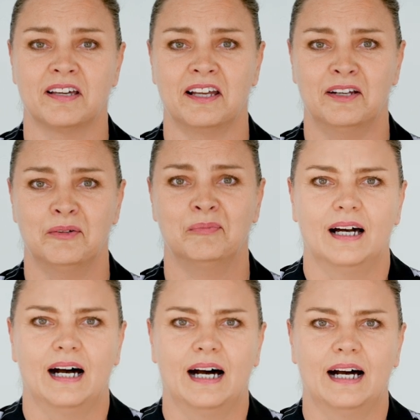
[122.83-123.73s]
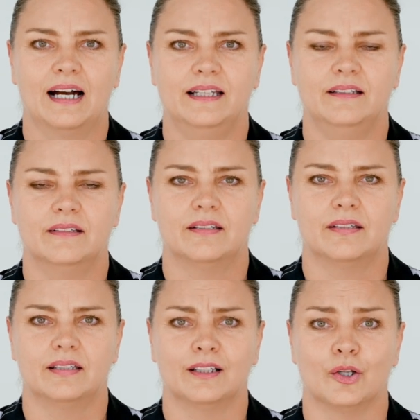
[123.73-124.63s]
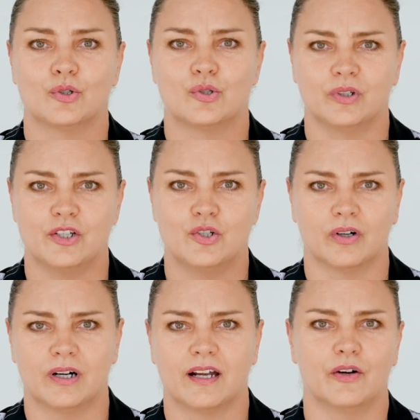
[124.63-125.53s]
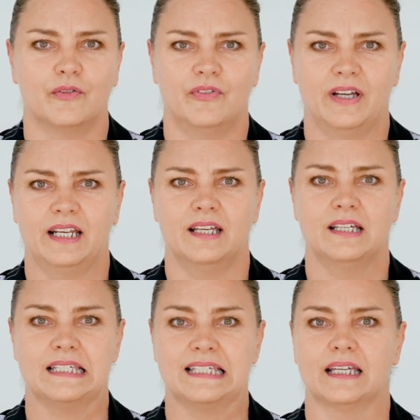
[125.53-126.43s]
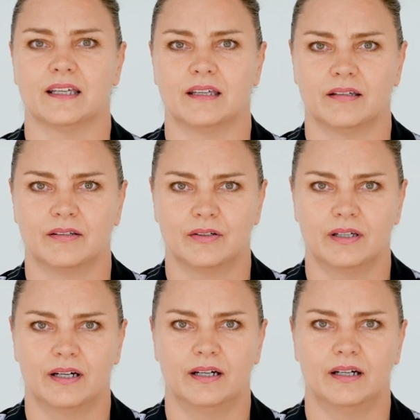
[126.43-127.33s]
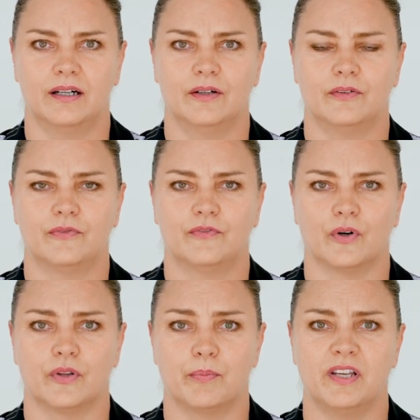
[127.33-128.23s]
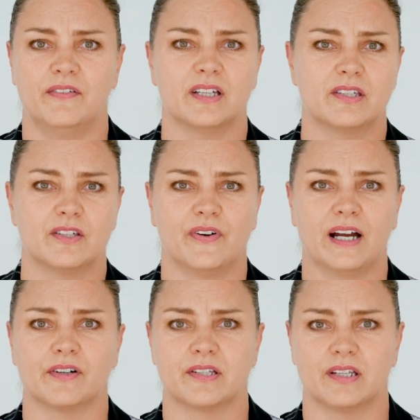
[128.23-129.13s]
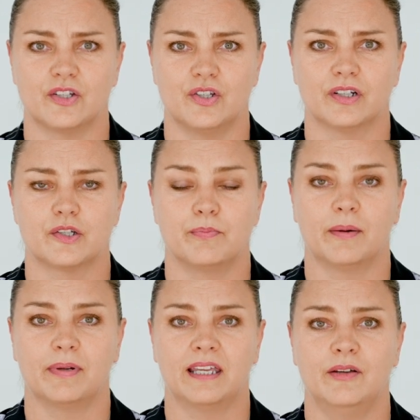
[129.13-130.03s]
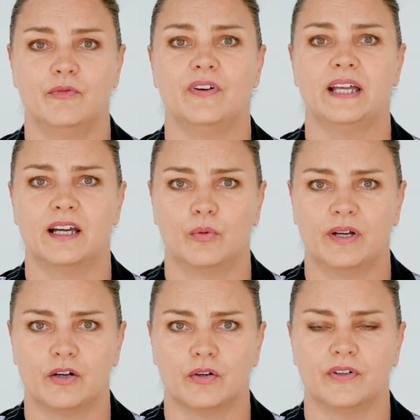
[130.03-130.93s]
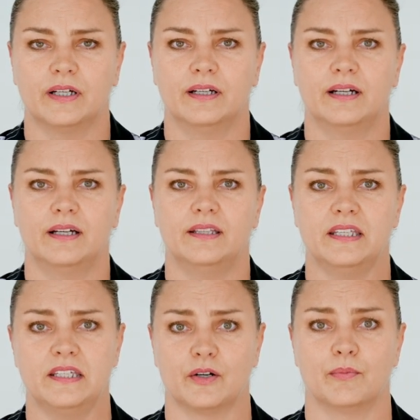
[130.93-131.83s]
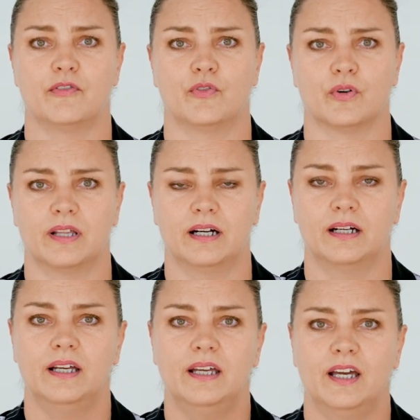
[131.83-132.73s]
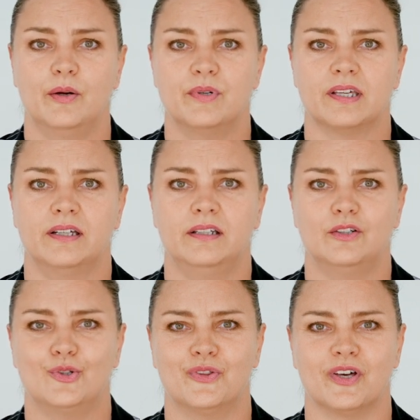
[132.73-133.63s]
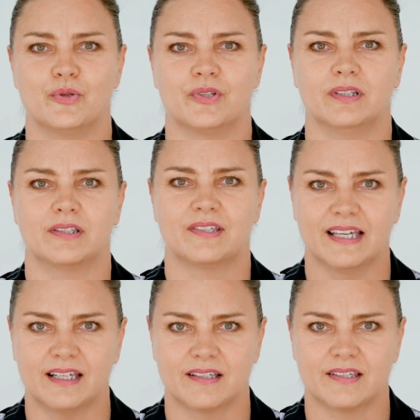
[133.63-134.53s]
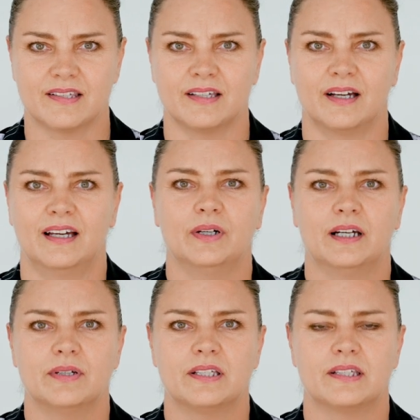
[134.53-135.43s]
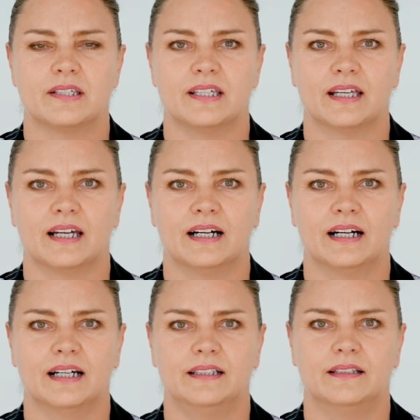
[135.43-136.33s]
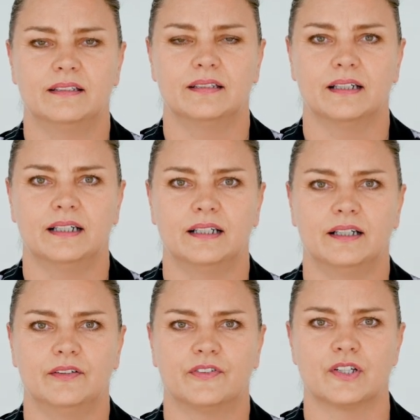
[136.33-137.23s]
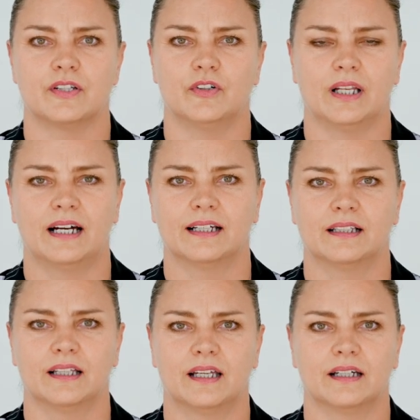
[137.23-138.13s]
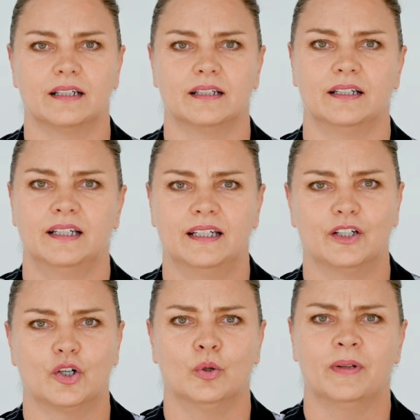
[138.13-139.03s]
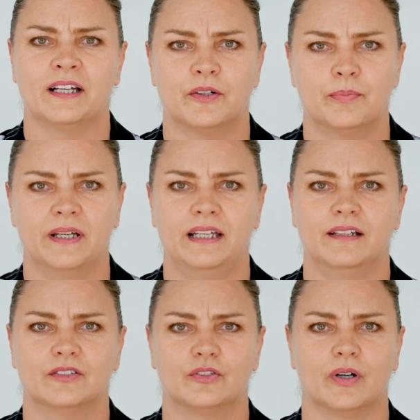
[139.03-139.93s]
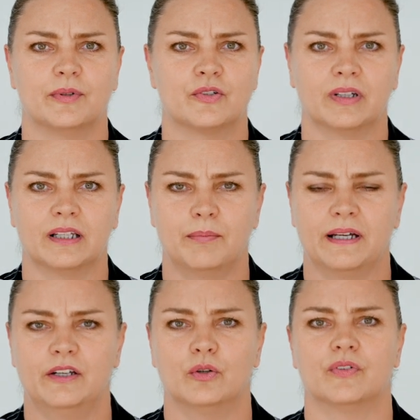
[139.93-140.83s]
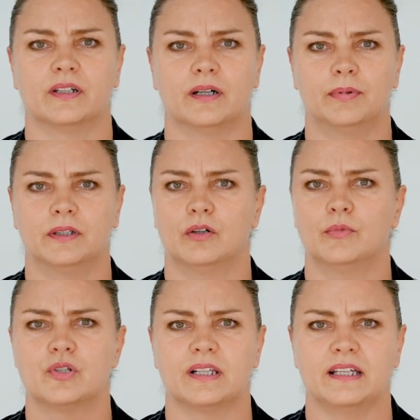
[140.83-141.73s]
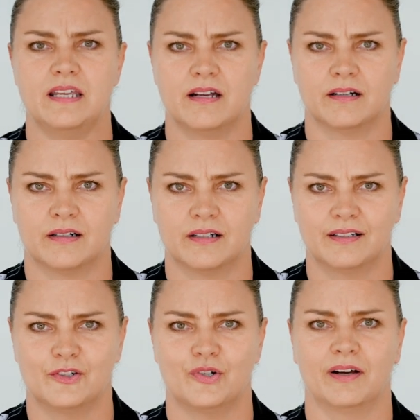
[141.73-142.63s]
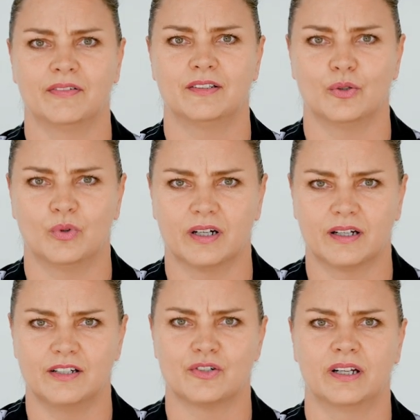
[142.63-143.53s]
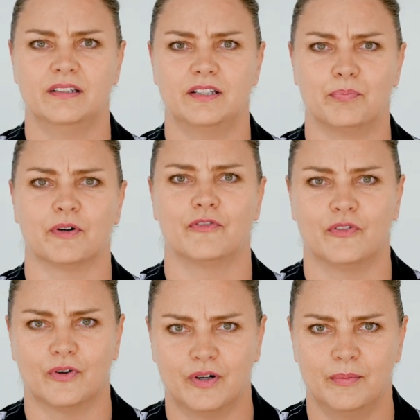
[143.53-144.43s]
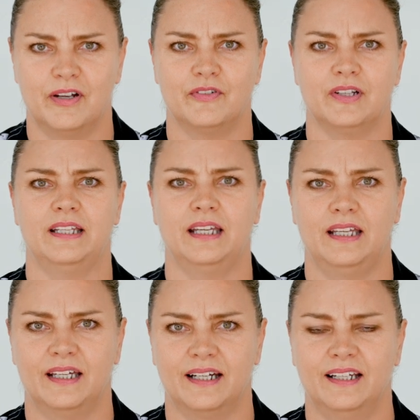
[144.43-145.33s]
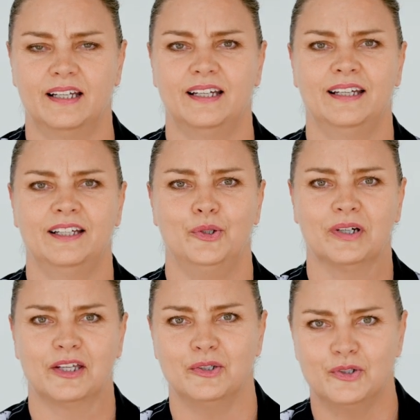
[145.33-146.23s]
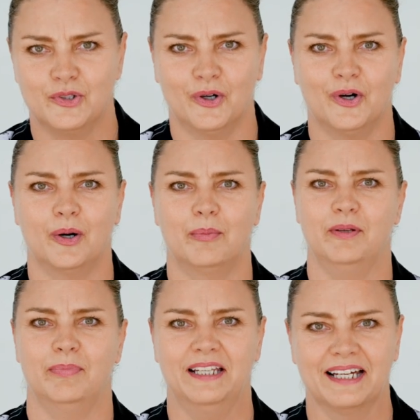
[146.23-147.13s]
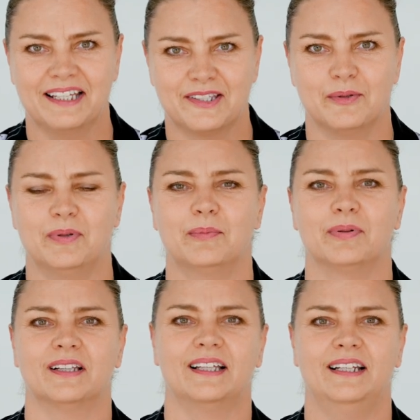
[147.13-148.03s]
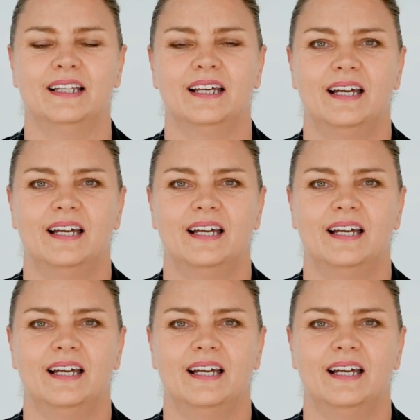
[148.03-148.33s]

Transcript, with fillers: again. And long story short, I got very sick uh, for the previous five or six years, but I became very aware of it uh, the year before that. It was in 2006. When I was sick, I had, uh, first of all, I had like a gallbladder pain, so I was really bent over double almost a year traveling to work and trying to perform every day and do a good job and be nice to people and